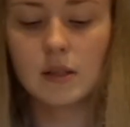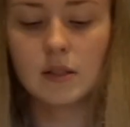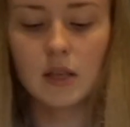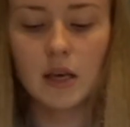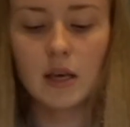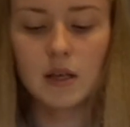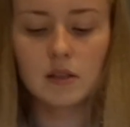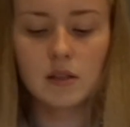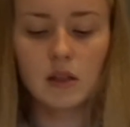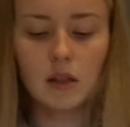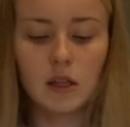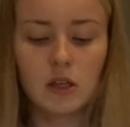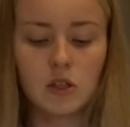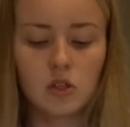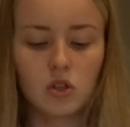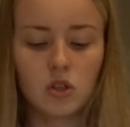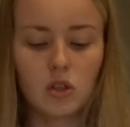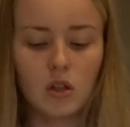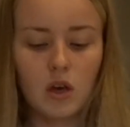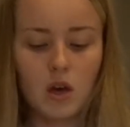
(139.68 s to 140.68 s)
it's
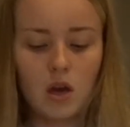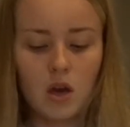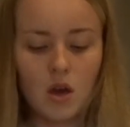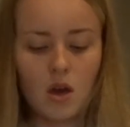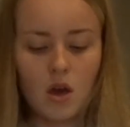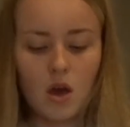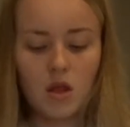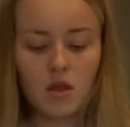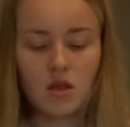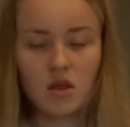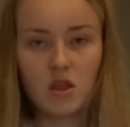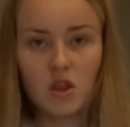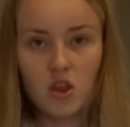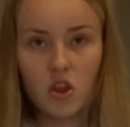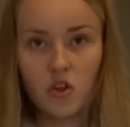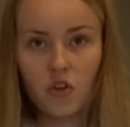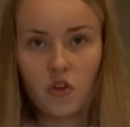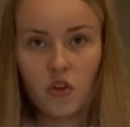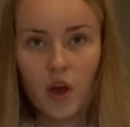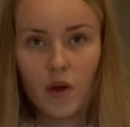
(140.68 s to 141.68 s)
literally
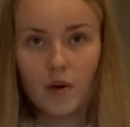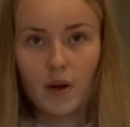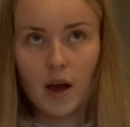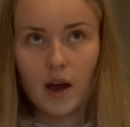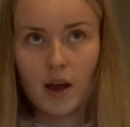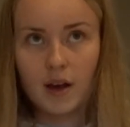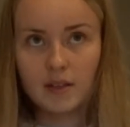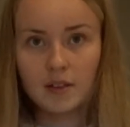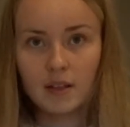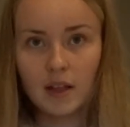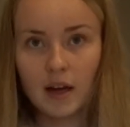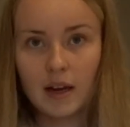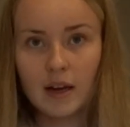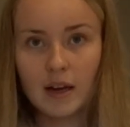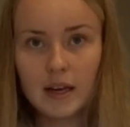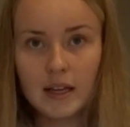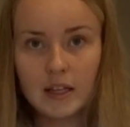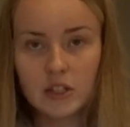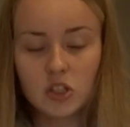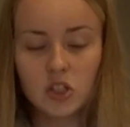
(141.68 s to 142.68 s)
so nice, like, I
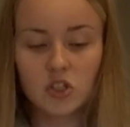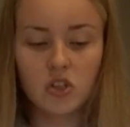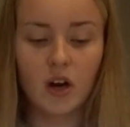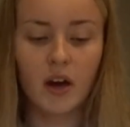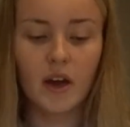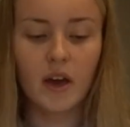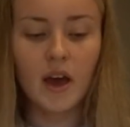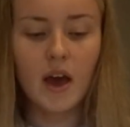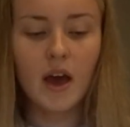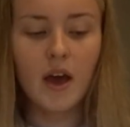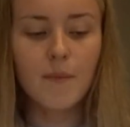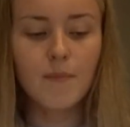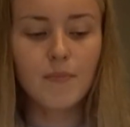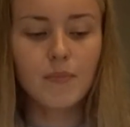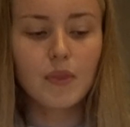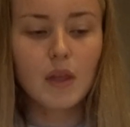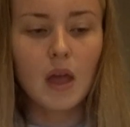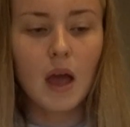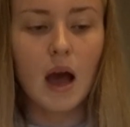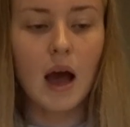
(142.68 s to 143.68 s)
literally try it.
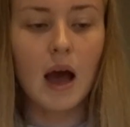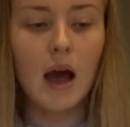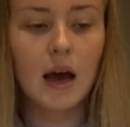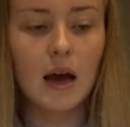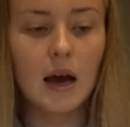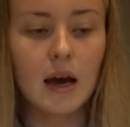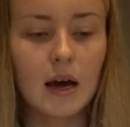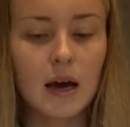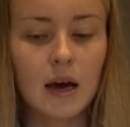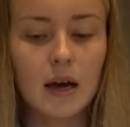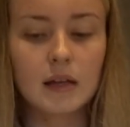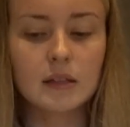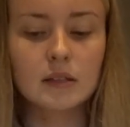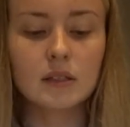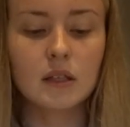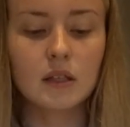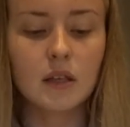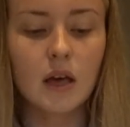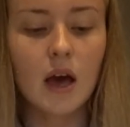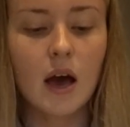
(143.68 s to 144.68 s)

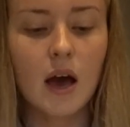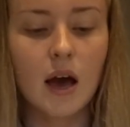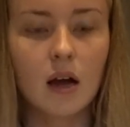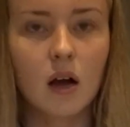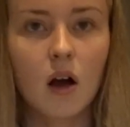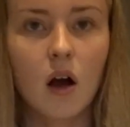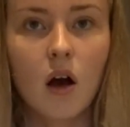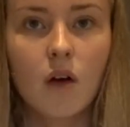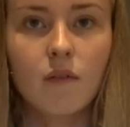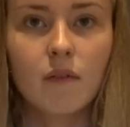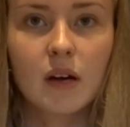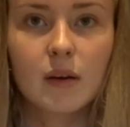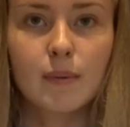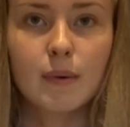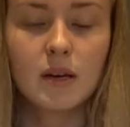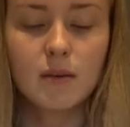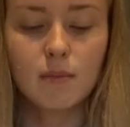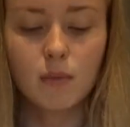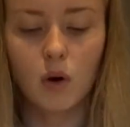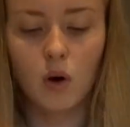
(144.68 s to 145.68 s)
And yeah, I can't
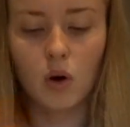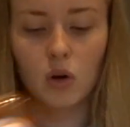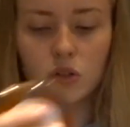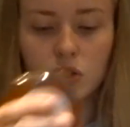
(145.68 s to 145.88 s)
recommend it more.